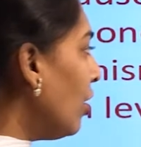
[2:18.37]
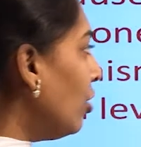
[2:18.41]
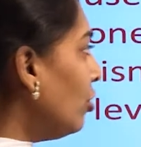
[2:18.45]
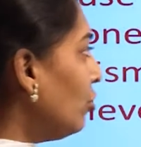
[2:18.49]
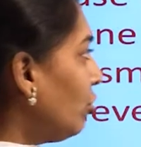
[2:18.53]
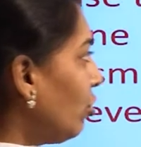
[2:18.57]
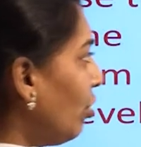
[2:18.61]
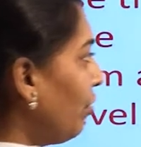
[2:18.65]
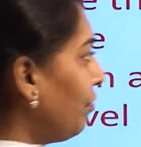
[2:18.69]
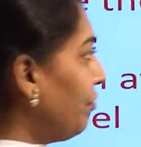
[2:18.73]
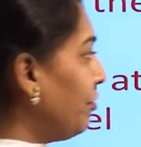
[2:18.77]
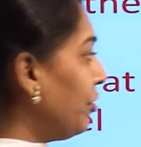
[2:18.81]

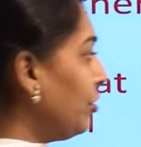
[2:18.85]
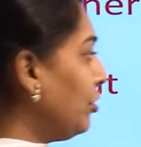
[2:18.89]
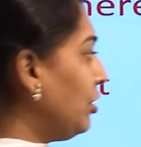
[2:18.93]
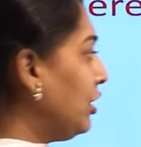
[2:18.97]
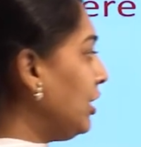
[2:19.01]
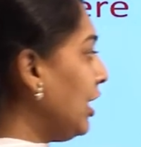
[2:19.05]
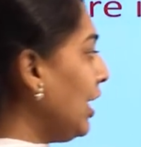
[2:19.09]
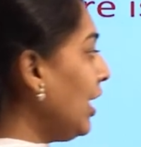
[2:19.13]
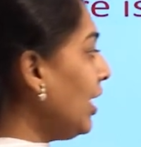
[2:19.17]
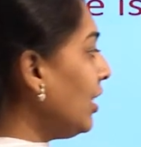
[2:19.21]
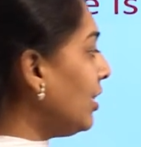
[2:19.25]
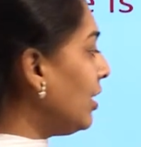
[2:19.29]
So if you
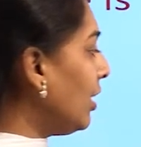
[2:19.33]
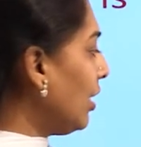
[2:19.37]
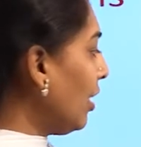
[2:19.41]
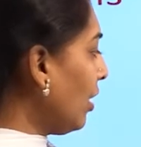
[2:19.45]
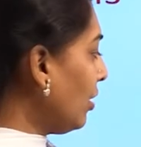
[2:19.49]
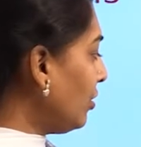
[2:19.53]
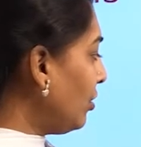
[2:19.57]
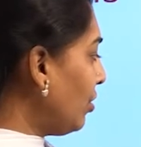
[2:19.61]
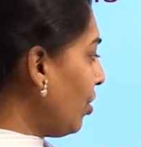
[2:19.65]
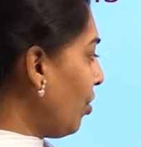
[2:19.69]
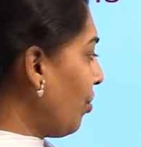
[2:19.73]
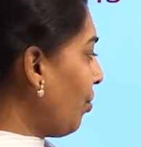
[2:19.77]
see
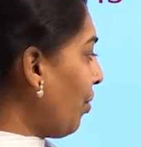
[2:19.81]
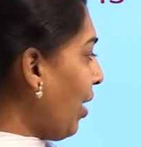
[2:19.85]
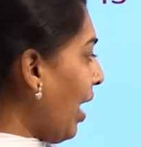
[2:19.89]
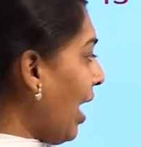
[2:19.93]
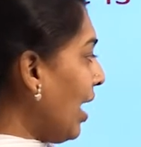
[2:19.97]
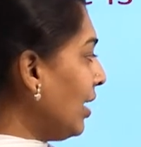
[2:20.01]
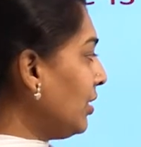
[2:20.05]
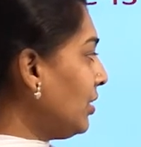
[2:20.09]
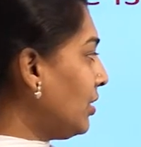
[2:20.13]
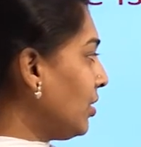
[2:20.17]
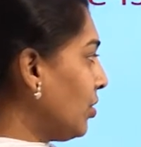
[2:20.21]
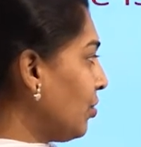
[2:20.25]
that the
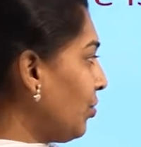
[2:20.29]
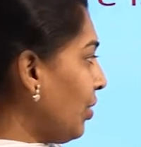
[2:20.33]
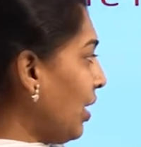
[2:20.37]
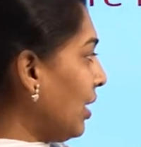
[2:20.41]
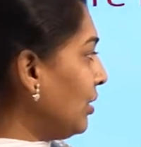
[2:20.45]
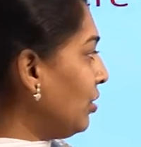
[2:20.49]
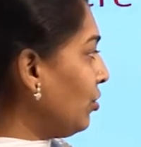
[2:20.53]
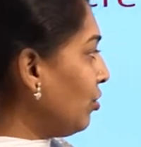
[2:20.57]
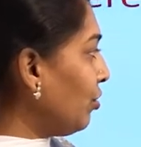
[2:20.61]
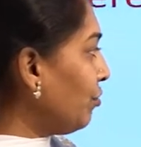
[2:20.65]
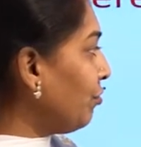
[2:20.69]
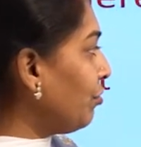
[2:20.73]
grass,
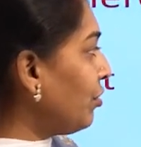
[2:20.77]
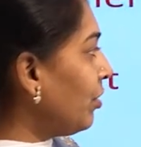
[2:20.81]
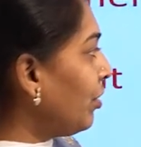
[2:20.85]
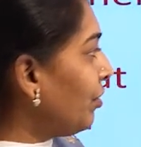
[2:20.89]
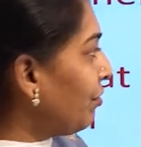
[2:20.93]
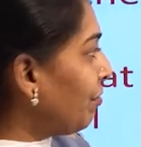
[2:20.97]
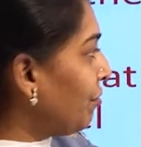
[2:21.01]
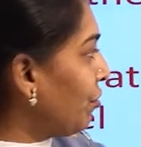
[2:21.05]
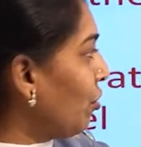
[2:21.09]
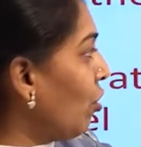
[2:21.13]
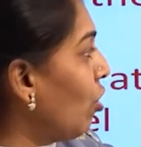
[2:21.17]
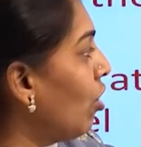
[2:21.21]

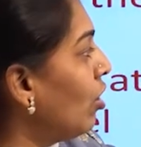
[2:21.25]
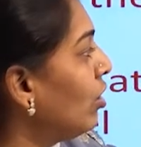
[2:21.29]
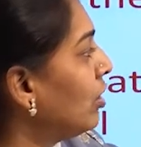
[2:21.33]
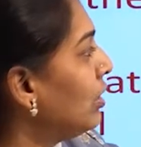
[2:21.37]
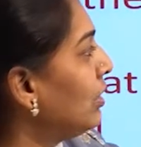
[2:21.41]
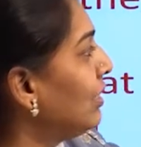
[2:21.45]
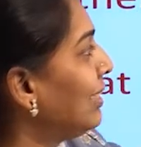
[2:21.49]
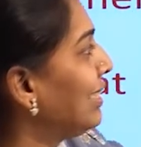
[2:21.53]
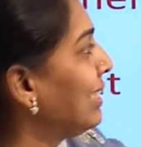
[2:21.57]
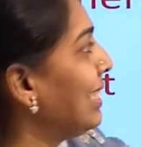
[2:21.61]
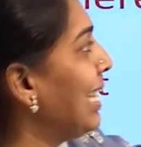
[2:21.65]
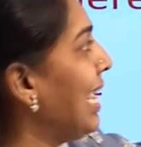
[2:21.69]
grasshopper,
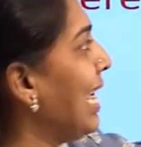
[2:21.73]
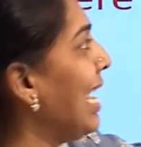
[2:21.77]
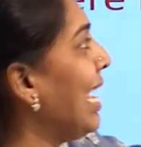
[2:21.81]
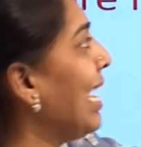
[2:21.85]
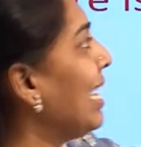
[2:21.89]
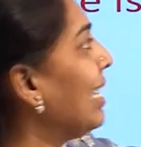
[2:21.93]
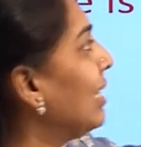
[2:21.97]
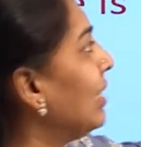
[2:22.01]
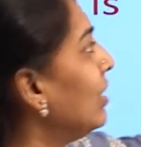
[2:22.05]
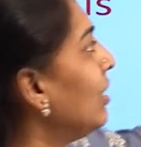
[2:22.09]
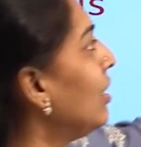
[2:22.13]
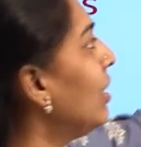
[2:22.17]
frog,
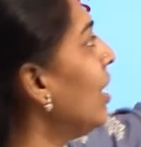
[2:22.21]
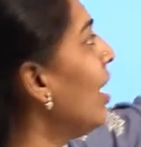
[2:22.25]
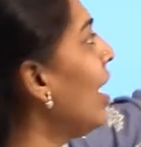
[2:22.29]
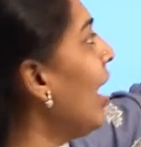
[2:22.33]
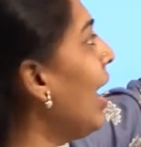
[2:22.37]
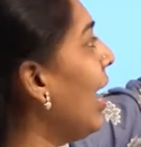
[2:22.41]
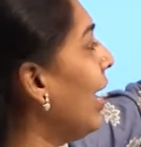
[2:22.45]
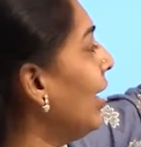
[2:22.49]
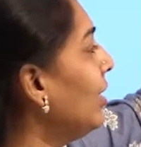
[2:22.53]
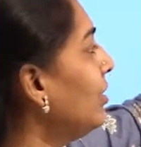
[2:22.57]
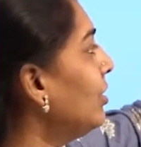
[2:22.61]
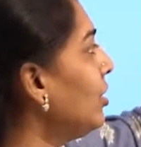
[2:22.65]
snake
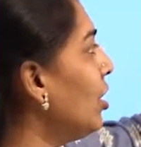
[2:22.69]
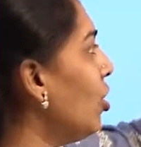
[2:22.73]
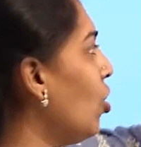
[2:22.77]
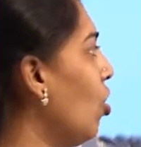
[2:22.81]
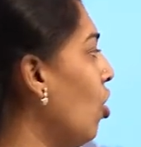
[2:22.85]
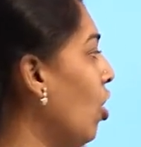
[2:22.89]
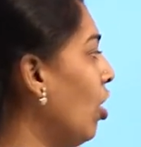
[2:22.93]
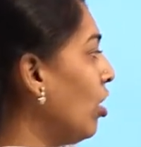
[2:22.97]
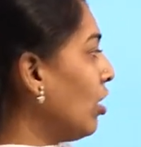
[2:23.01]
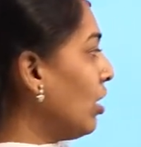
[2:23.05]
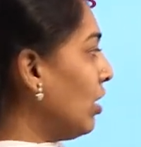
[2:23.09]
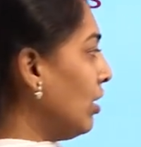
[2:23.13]
and the
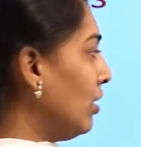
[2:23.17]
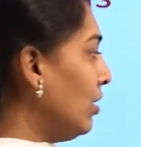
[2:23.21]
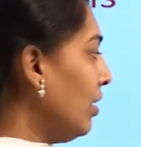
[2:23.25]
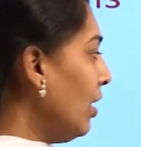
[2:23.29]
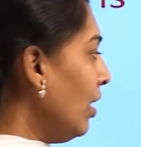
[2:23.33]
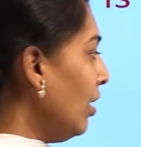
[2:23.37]
hawk.